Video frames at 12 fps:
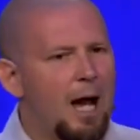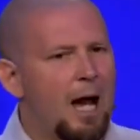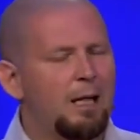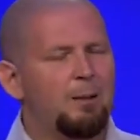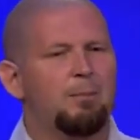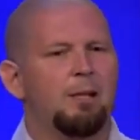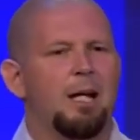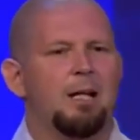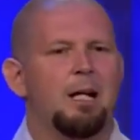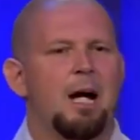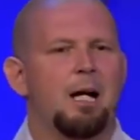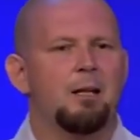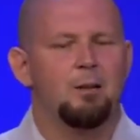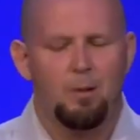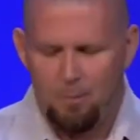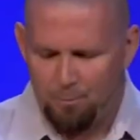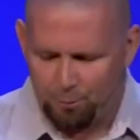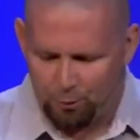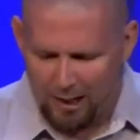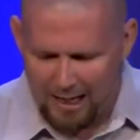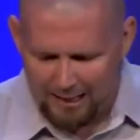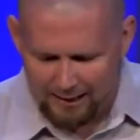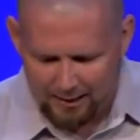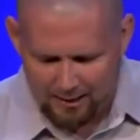I can be like God.
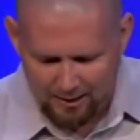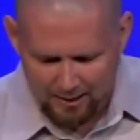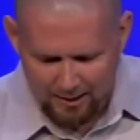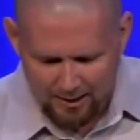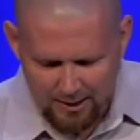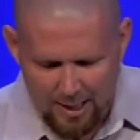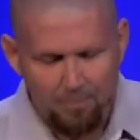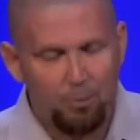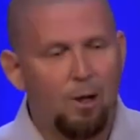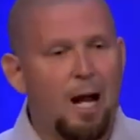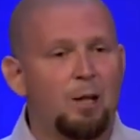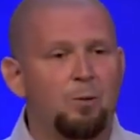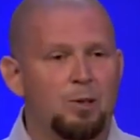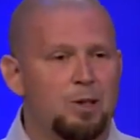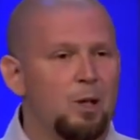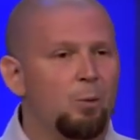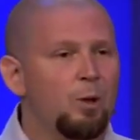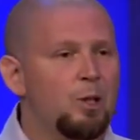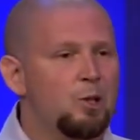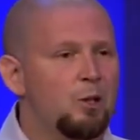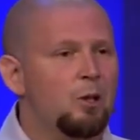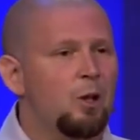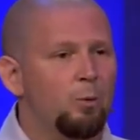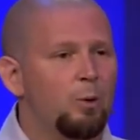Pride. That pride was the
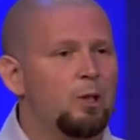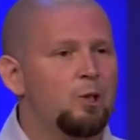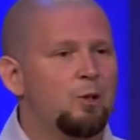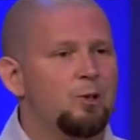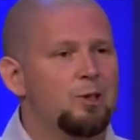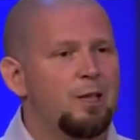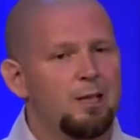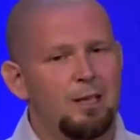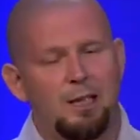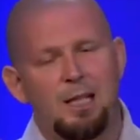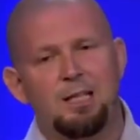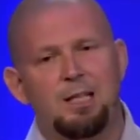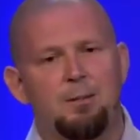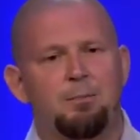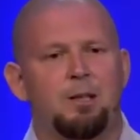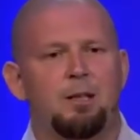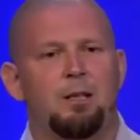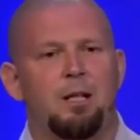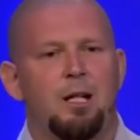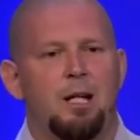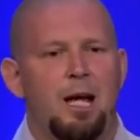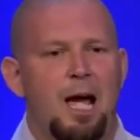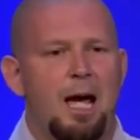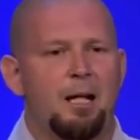original, original sin. Then he tempted
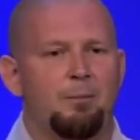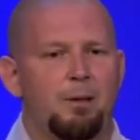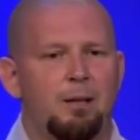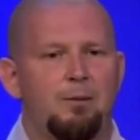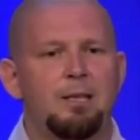Adam and Eve.